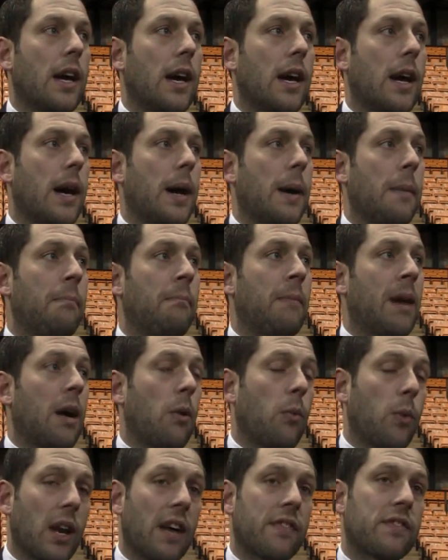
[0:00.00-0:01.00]
Um,
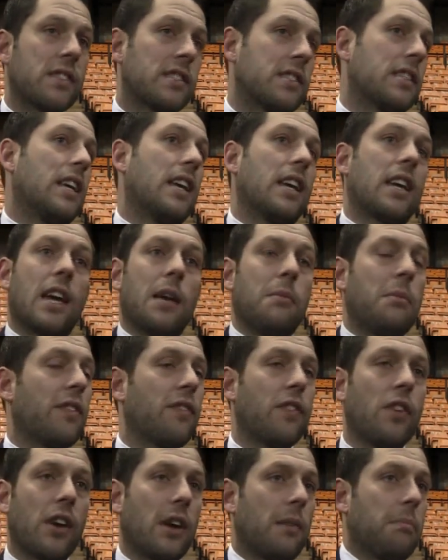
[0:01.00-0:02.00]
I will have to see it again
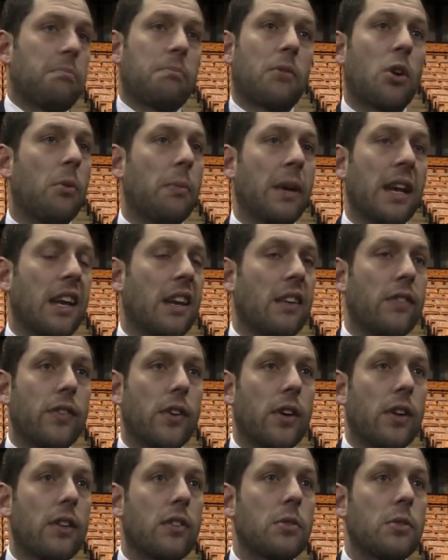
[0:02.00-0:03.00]
before I comment any
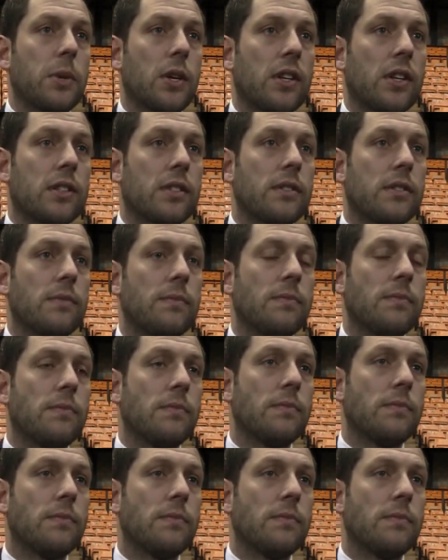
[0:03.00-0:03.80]
further, to be honest.